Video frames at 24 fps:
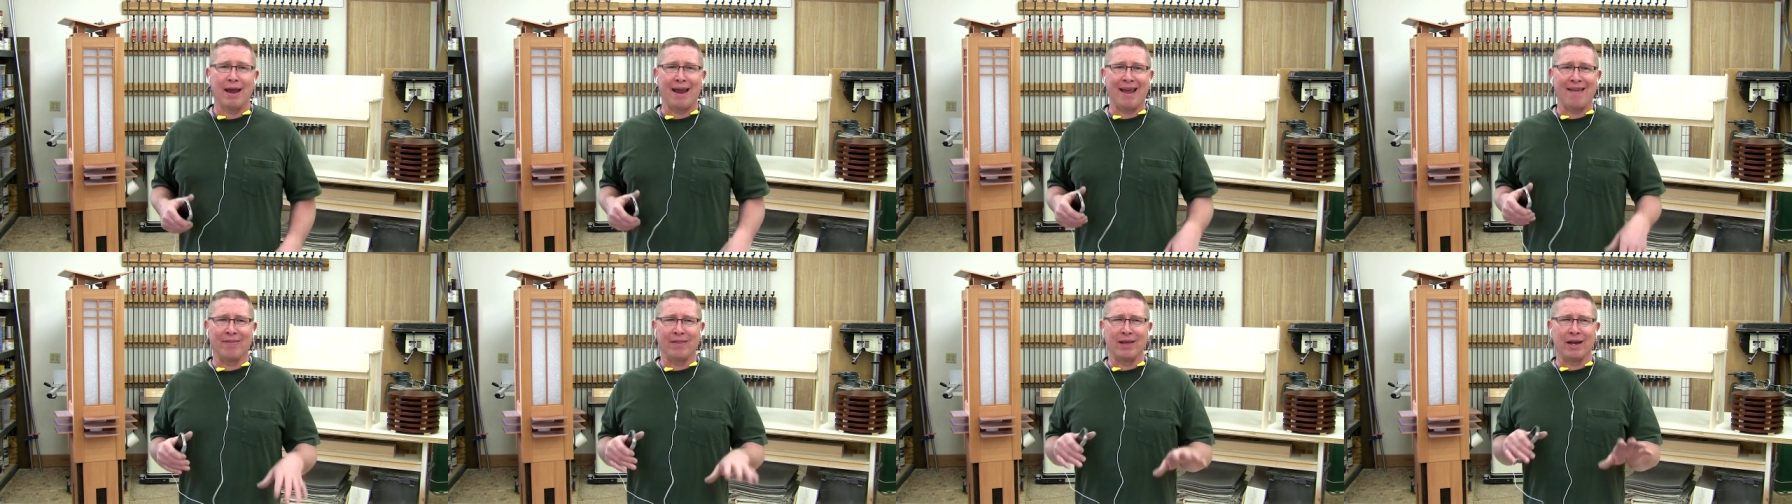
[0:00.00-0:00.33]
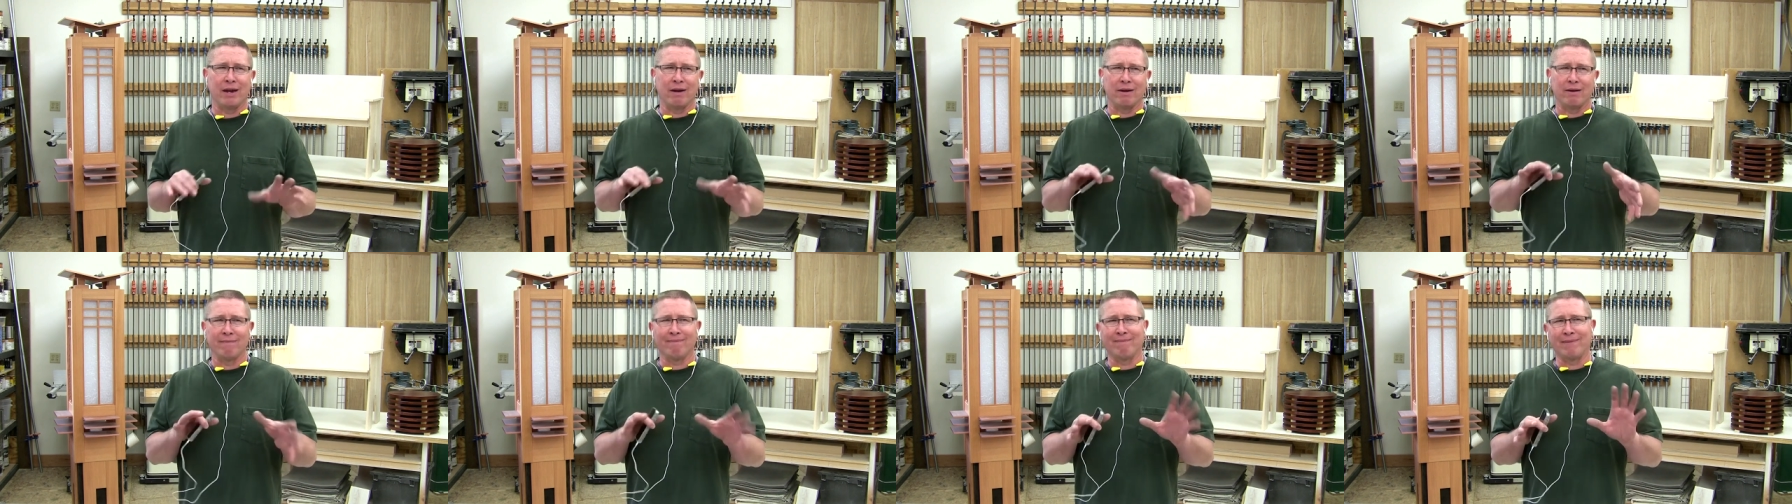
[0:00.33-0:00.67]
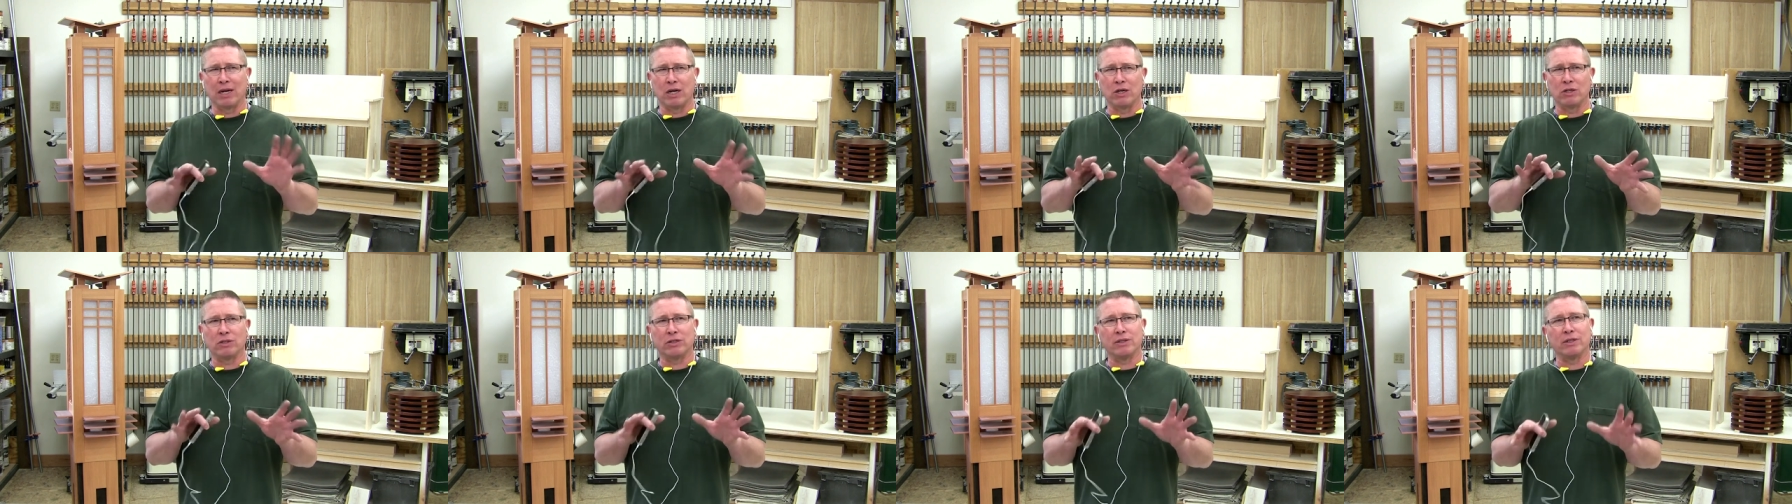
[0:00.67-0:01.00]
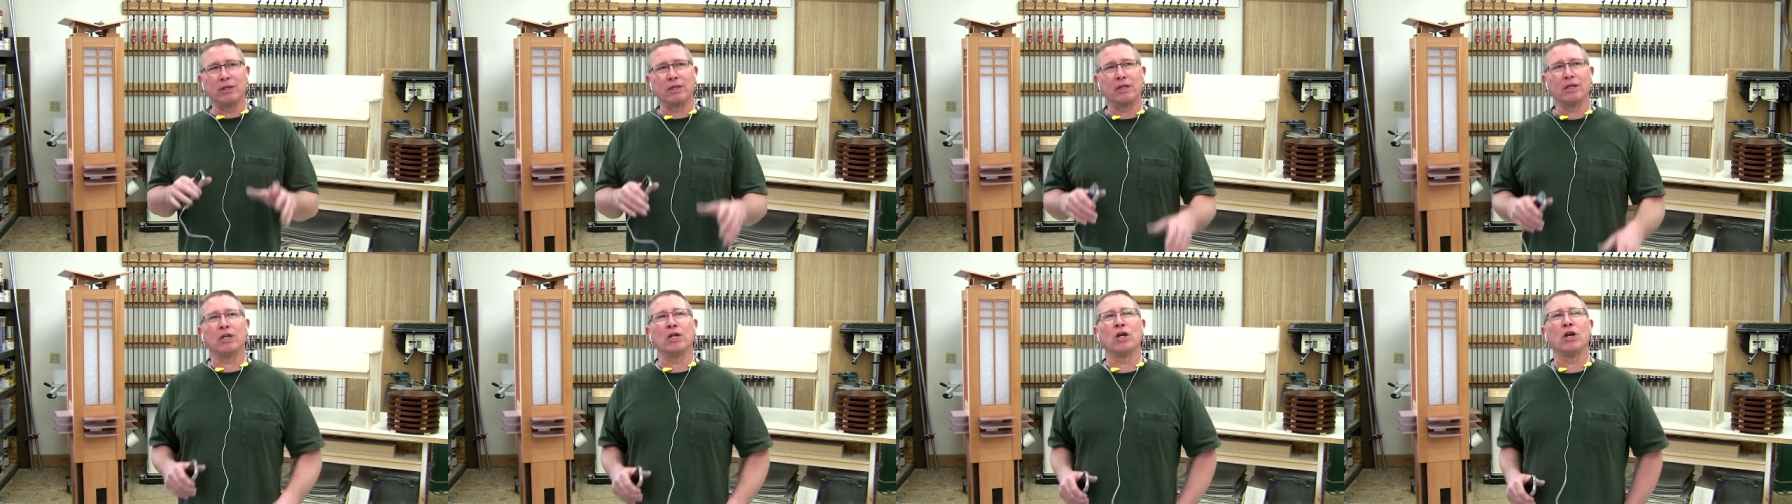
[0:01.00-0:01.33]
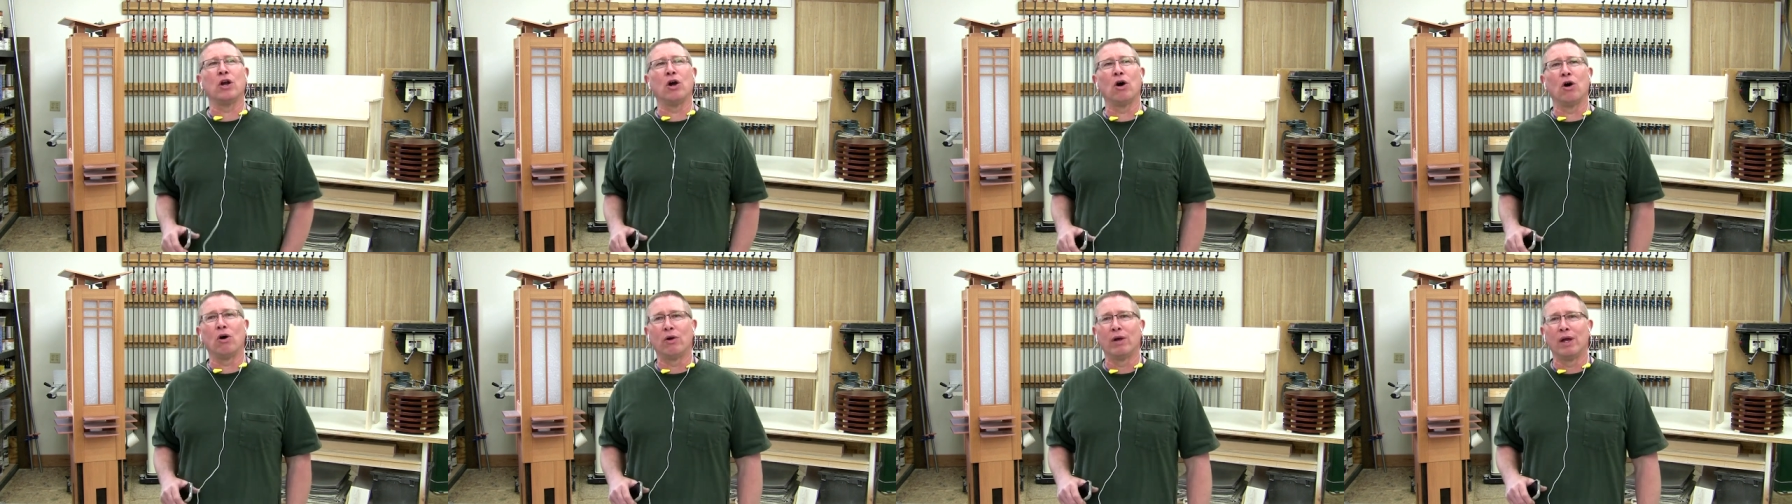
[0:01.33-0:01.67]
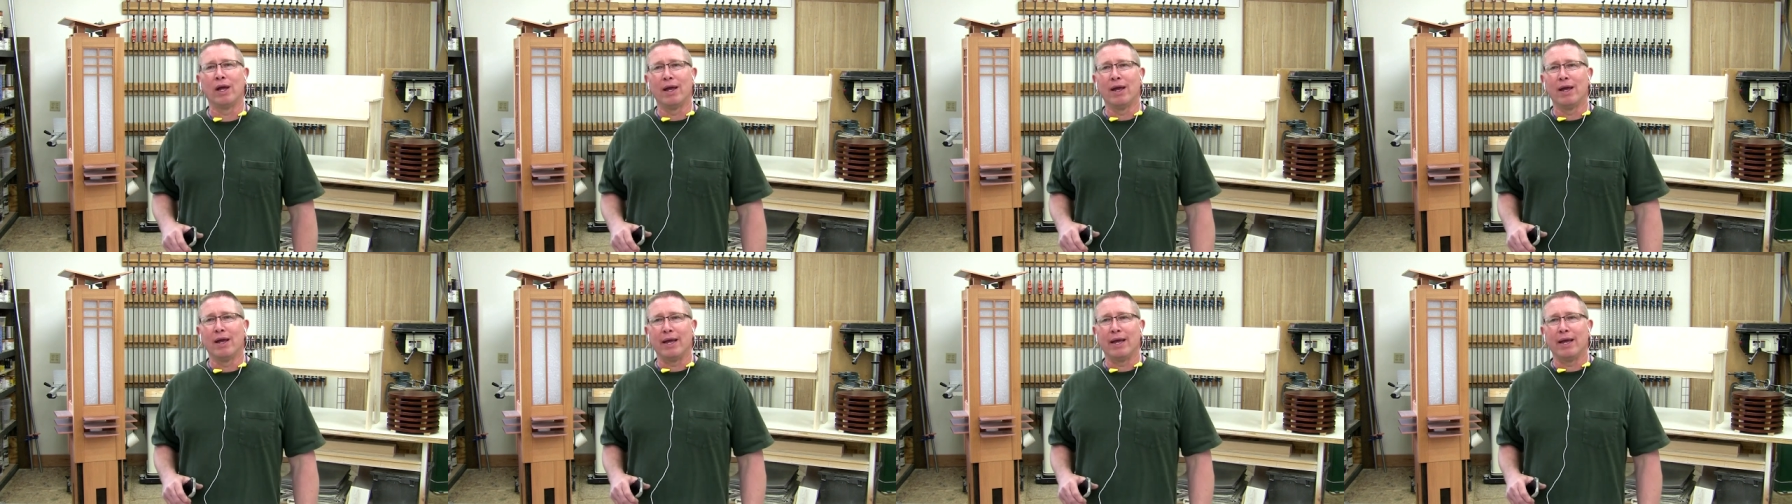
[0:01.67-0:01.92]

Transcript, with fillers: and there, there's, you know,